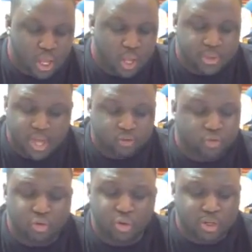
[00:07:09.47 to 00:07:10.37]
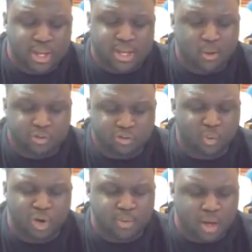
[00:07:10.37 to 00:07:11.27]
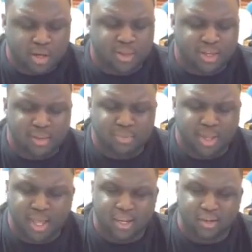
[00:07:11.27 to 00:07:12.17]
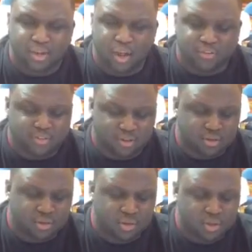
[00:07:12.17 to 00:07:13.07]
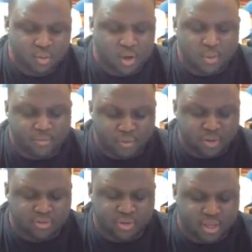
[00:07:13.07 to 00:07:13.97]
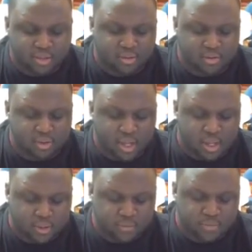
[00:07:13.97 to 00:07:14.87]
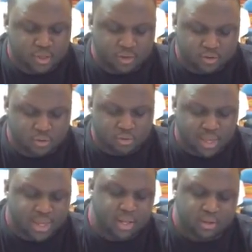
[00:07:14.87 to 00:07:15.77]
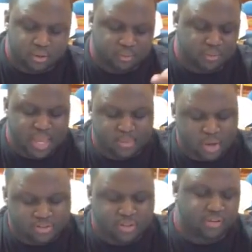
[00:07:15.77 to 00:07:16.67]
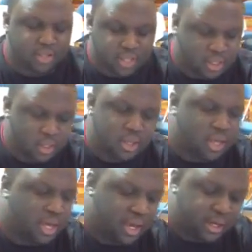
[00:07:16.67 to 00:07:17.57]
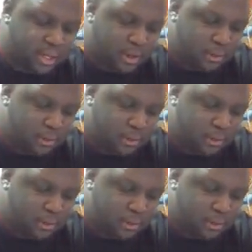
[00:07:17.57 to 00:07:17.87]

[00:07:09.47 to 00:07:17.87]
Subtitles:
to be honest with you, only deck I was just worried about because I lost to one of my friends at the Philly Regional. Because I got a game loss because I was late, and